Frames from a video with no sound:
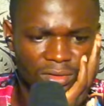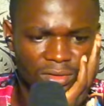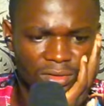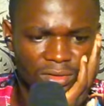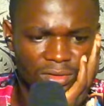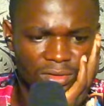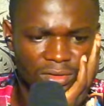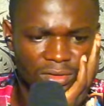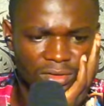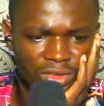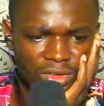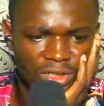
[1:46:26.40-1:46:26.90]

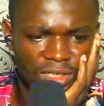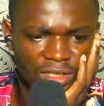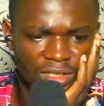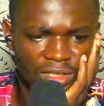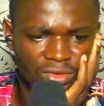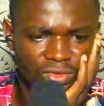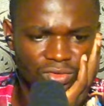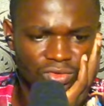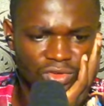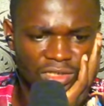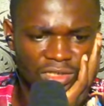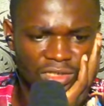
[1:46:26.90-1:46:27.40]
Trying
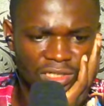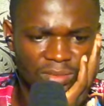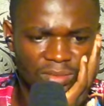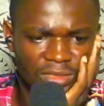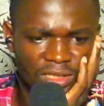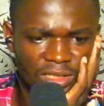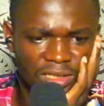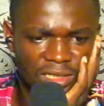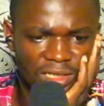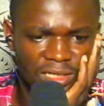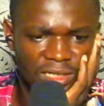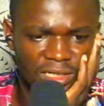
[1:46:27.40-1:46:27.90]
to trap the
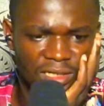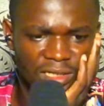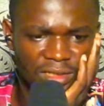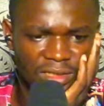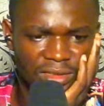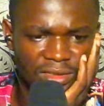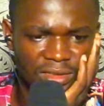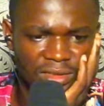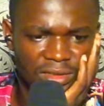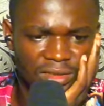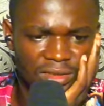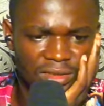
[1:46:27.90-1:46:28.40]
knight.
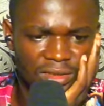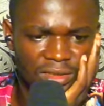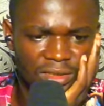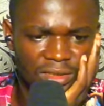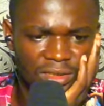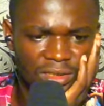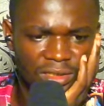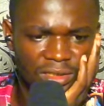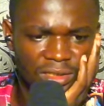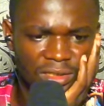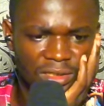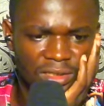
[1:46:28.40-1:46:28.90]

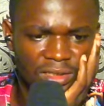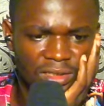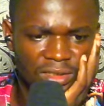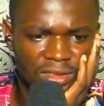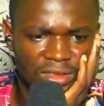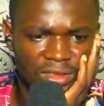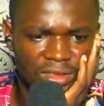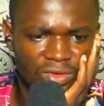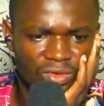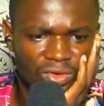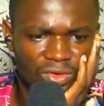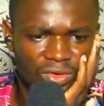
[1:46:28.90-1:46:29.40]
Is
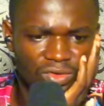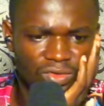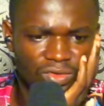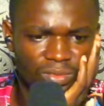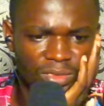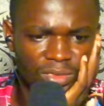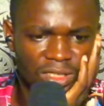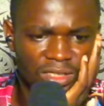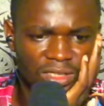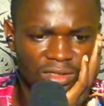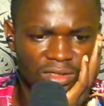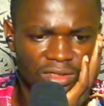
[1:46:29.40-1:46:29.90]
it going to
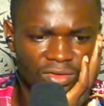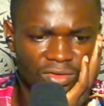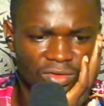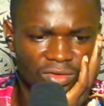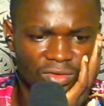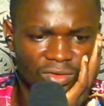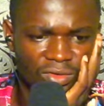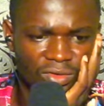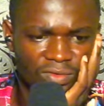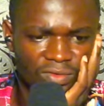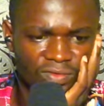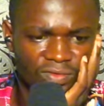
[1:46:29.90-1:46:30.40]
be
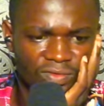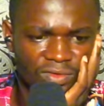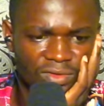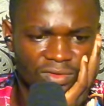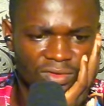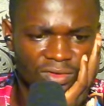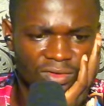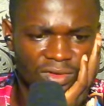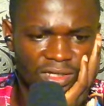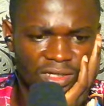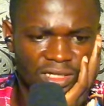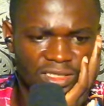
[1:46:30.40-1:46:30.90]
enough?
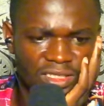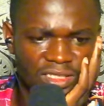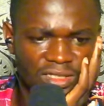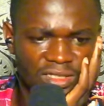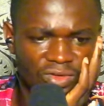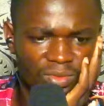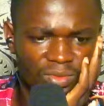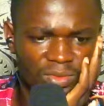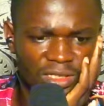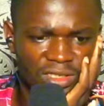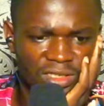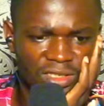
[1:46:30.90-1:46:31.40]
I think
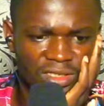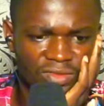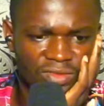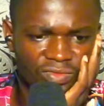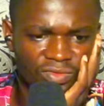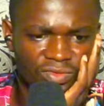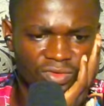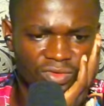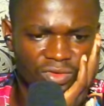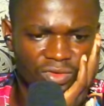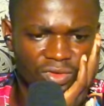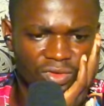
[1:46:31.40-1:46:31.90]
opponent is
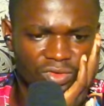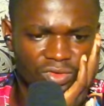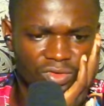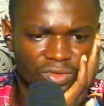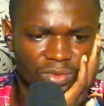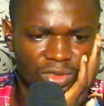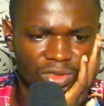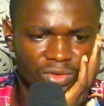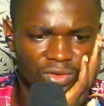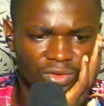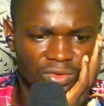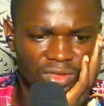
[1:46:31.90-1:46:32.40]
not going to be
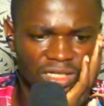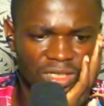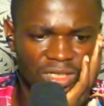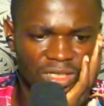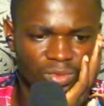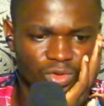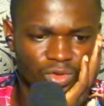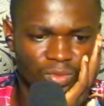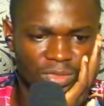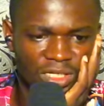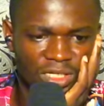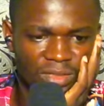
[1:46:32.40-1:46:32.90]
on time
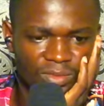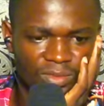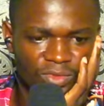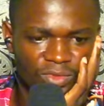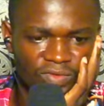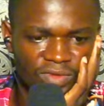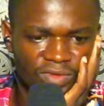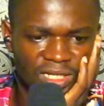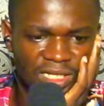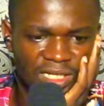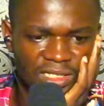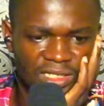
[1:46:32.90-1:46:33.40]
to play a move
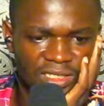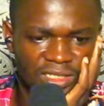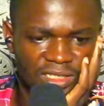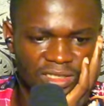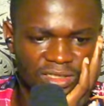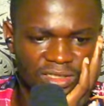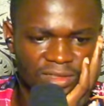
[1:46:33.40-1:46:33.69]
like this.